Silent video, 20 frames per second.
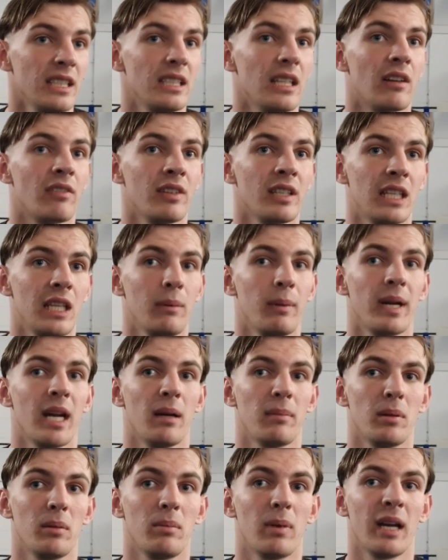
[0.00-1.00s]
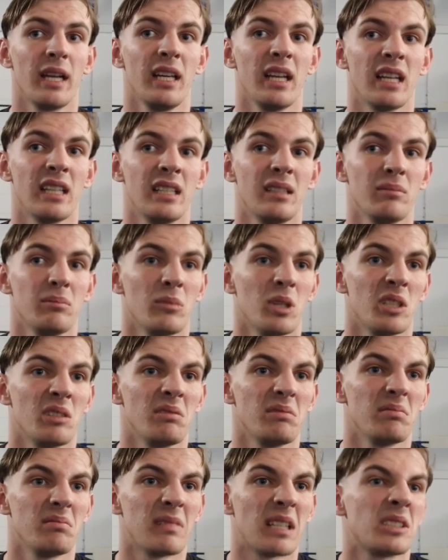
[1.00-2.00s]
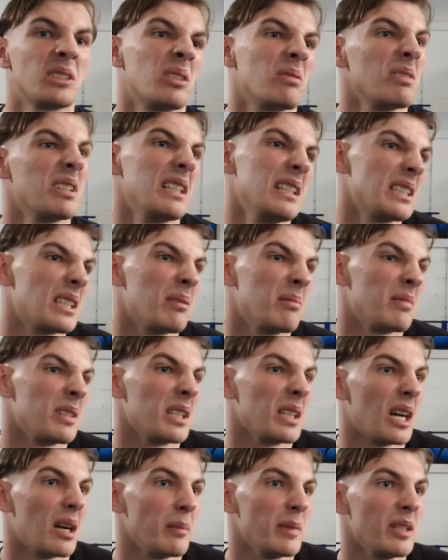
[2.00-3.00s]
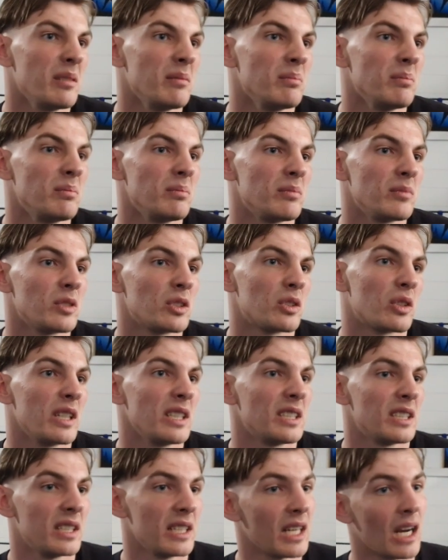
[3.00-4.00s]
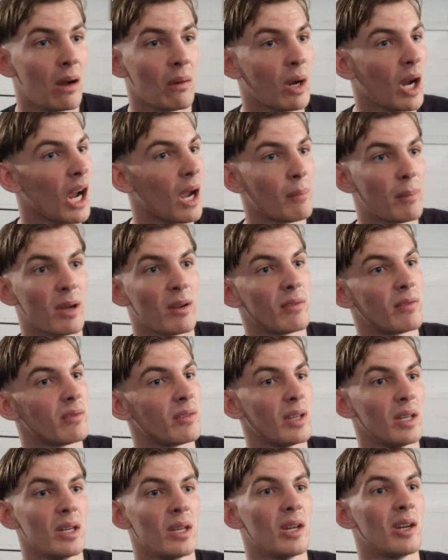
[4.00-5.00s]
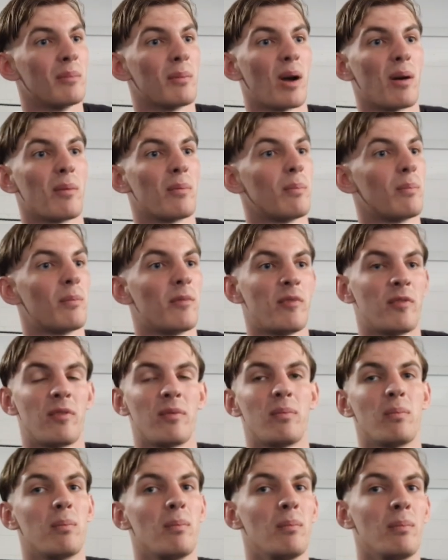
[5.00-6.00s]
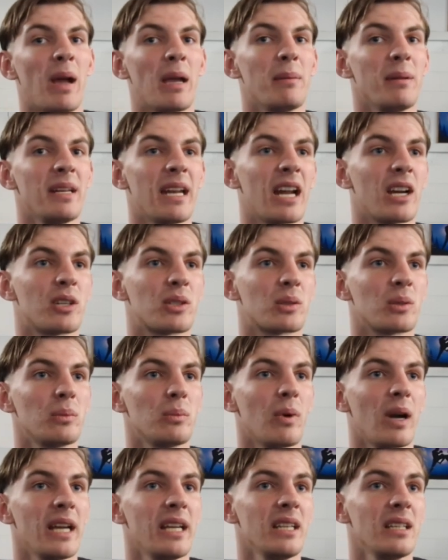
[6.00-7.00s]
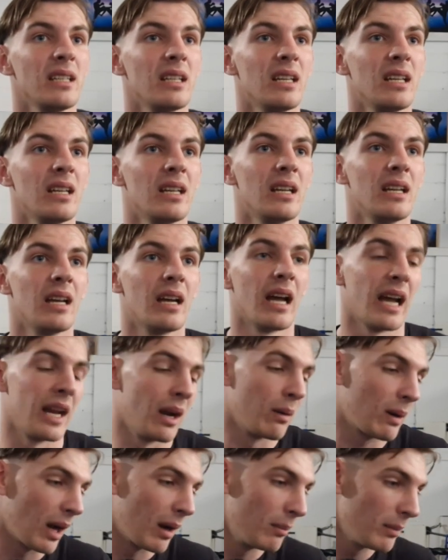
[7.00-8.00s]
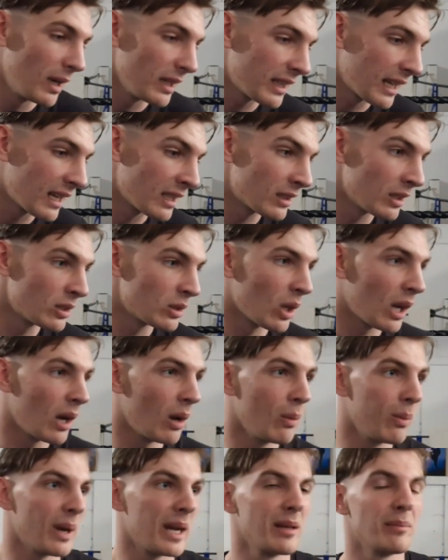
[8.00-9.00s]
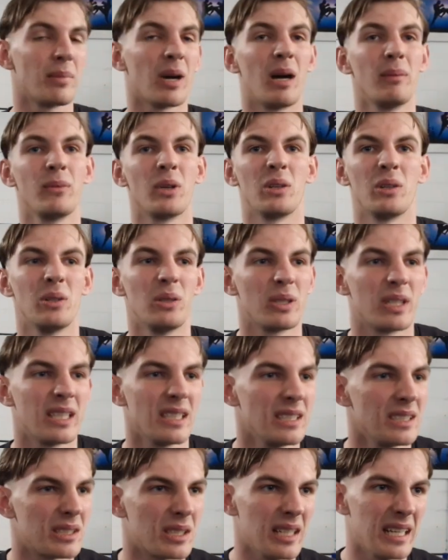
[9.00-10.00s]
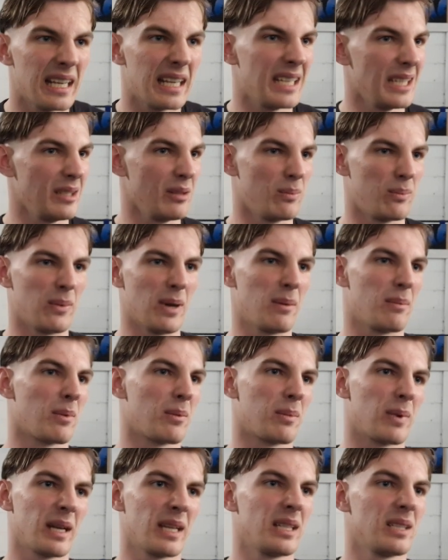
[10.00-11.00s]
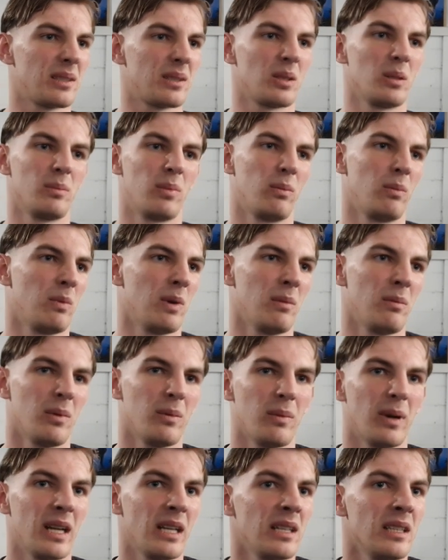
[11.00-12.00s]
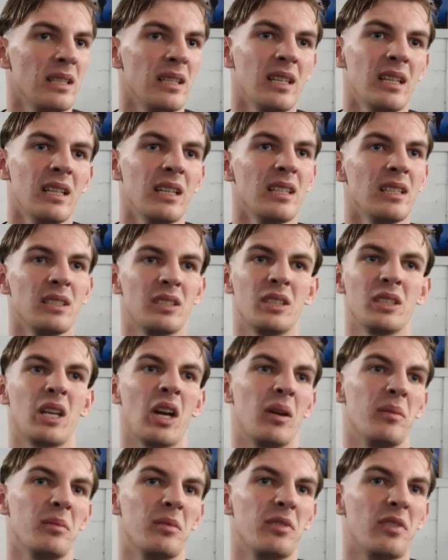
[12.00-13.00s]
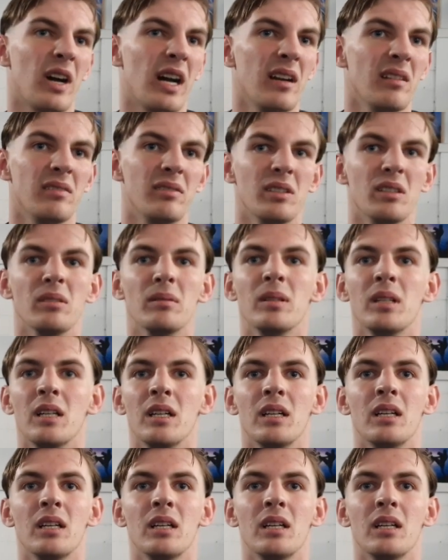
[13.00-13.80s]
I think he went up a weight, and it weren't. That's not really something I'm interested in. I'll go above my maybe natural weight, and I'll come back down to title weight. But I'm not looking to leave welterweight, super welterweight, to go and fight for